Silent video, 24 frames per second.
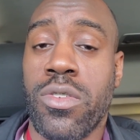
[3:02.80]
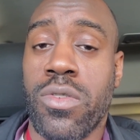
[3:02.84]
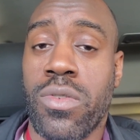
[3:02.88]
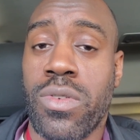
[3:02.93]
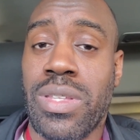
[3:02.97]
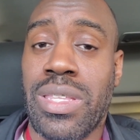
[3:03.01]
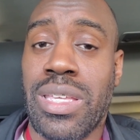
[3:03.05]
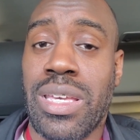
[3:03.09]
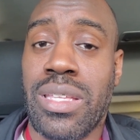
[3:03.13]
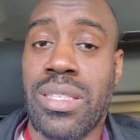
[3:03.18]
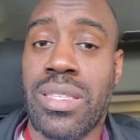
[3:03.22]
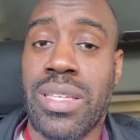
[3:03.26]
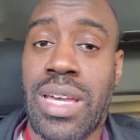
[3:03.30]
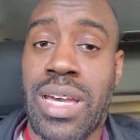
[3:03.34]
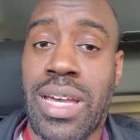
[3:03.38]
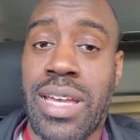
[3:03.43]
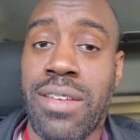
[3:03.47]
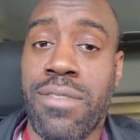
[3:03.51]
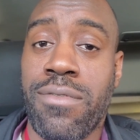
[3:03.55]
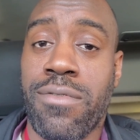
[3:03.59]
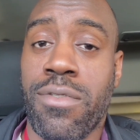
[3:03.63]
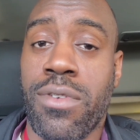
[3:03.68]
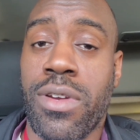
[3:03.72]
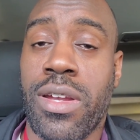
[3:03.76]
during that
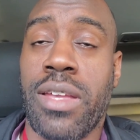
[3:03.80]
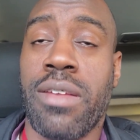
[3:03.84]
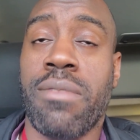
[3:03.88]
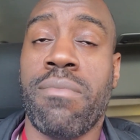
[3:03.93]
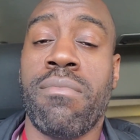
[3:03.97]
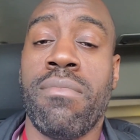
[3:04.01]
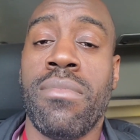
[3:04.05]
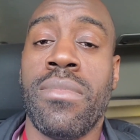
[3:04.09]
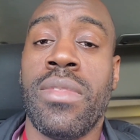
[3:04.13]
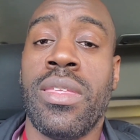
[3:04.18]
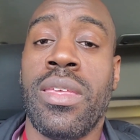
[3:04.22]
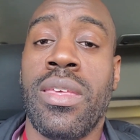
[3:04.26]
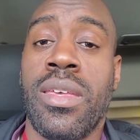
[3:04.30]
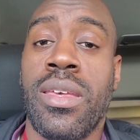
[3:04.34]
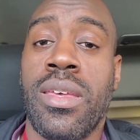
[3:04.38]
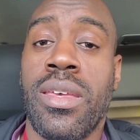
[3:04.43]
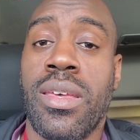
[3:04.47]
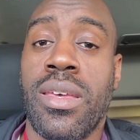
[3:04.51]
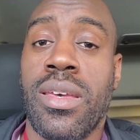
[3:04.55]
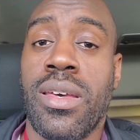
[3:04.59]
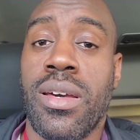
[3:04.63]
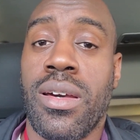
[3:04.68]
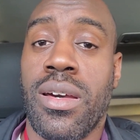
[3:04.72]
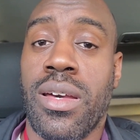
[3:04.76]
time frame.
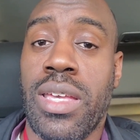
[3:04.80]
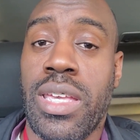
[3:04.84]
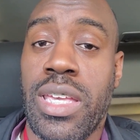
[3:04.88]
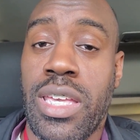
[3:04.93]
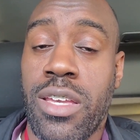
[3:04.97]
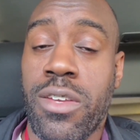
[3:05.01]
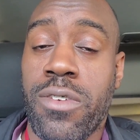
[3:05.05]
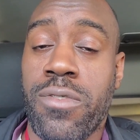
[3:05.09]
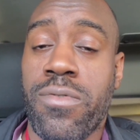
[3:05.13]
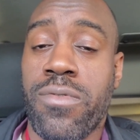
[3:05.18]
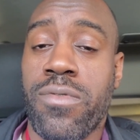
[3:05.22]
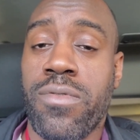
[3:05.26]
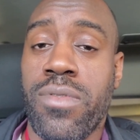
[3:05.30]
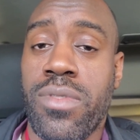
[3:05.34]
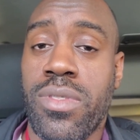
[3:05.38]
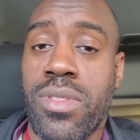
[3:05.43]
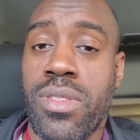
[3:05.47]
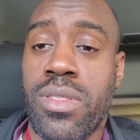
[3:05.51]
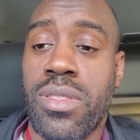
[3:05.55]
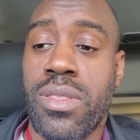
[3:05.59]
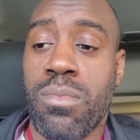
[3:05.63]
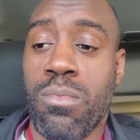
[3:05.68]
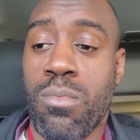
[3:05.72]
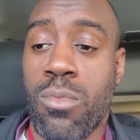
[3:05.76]
If
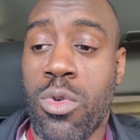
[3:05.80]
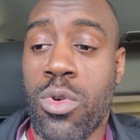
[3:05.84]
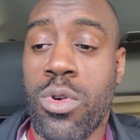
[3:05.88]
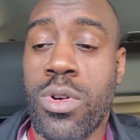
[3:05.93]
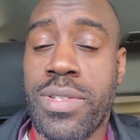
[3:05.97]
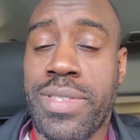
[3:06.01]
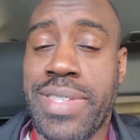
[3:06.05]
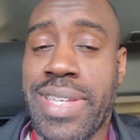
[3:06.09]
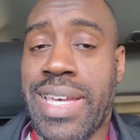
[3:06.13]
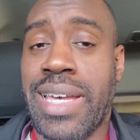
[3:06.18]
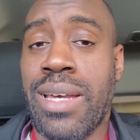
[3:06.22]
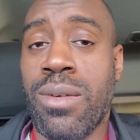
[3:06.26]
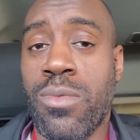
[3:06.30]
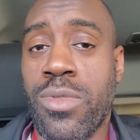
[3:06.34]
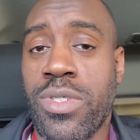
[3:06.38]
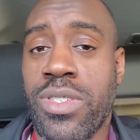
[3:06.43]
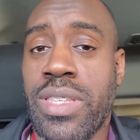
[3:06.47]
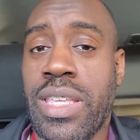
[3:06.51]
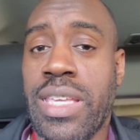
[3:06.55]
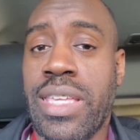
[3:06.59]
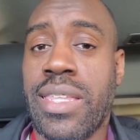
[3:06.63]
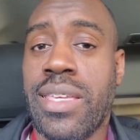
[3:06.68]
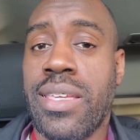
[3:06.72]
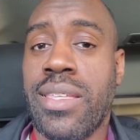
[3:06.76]
more time was
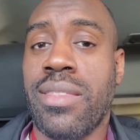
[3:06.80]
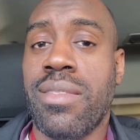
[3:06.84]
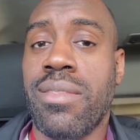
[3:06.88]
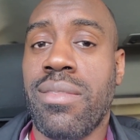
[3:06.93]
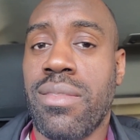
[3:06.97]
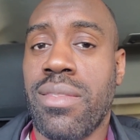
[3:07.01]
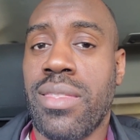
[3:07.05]
needed,